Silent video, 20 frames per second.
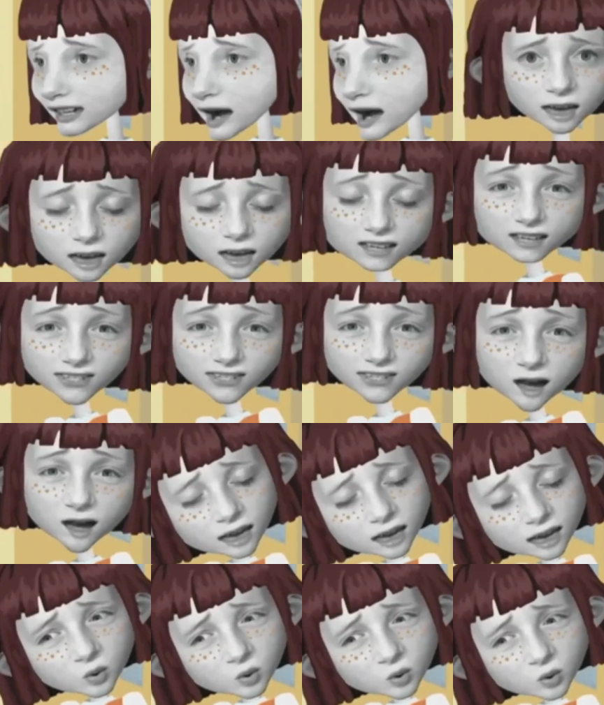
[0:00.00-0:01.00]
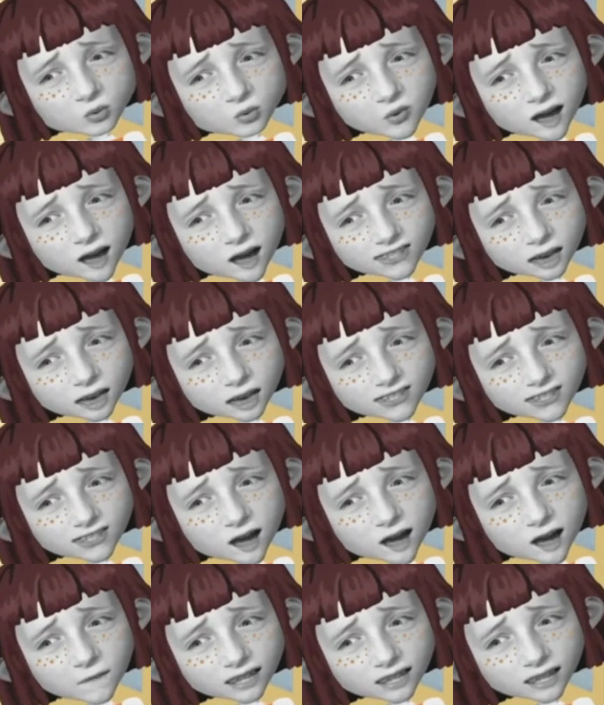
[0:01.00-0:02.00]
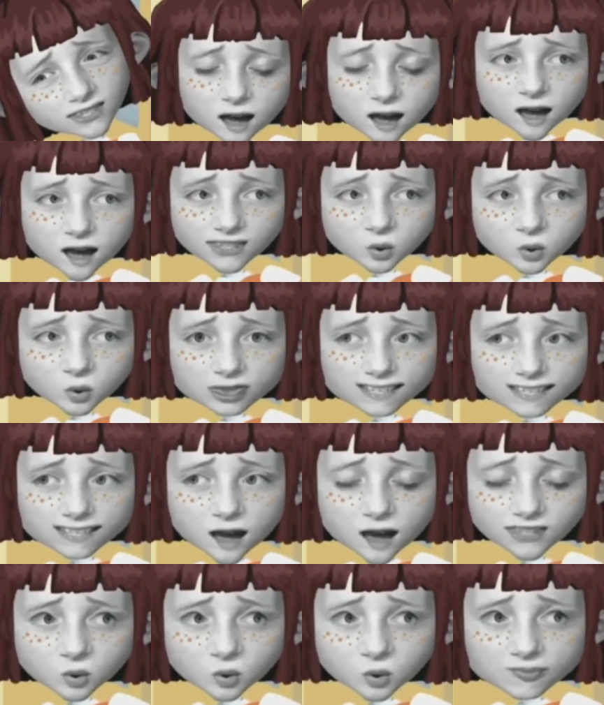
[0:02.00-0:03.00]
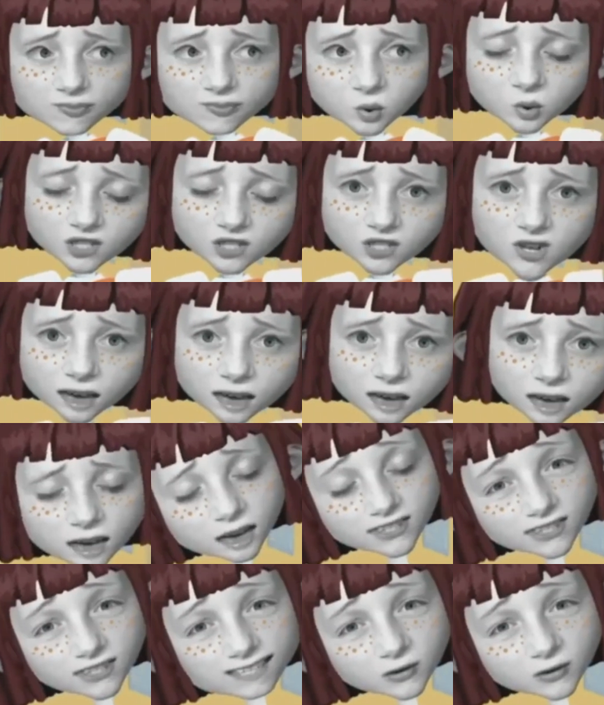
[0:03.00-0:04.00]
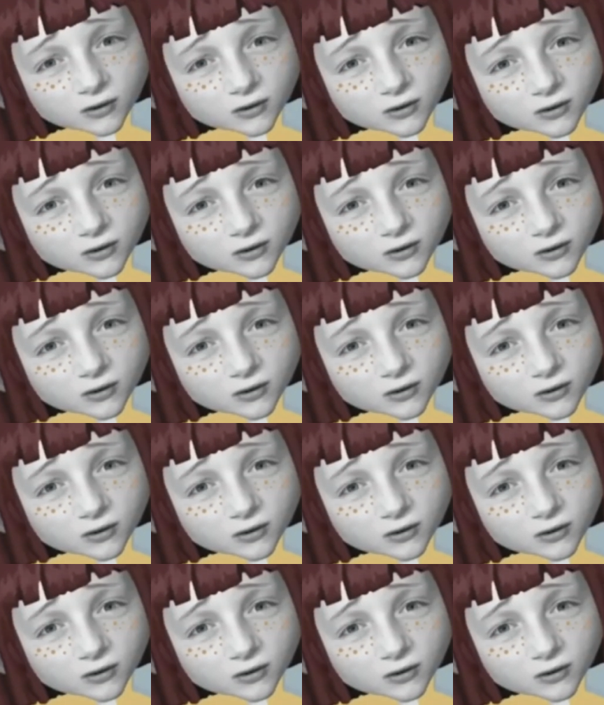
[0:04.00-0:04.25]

thinks Johnny's going to be losing his brain in an operation. That's